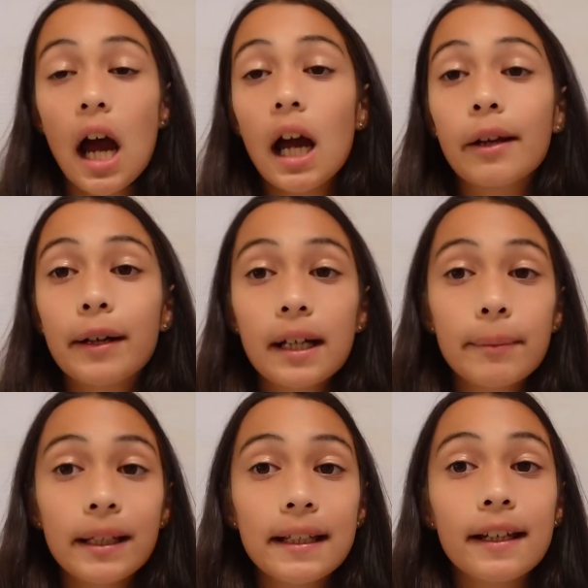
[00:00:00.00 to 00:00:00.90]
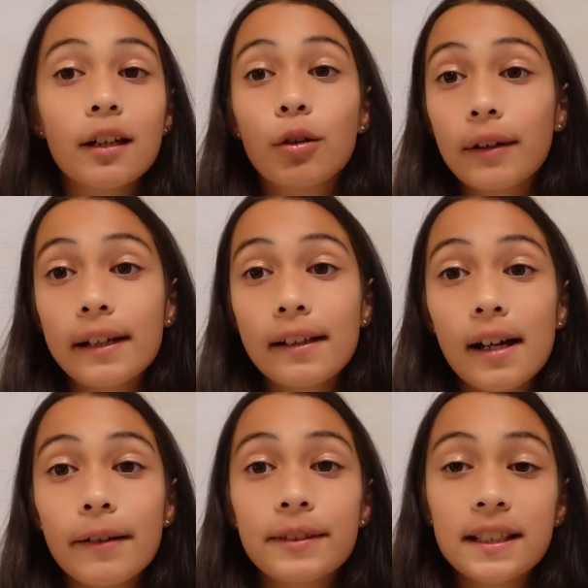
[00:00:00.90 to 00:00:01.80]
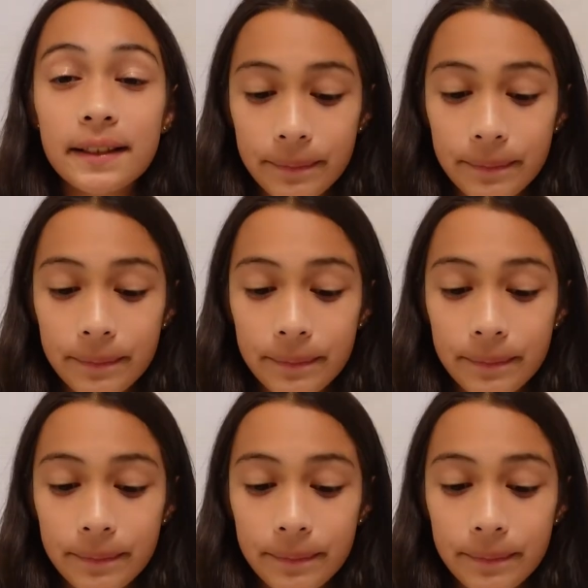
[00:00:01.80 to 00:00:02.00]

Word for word: I recommend getting goalie gloves.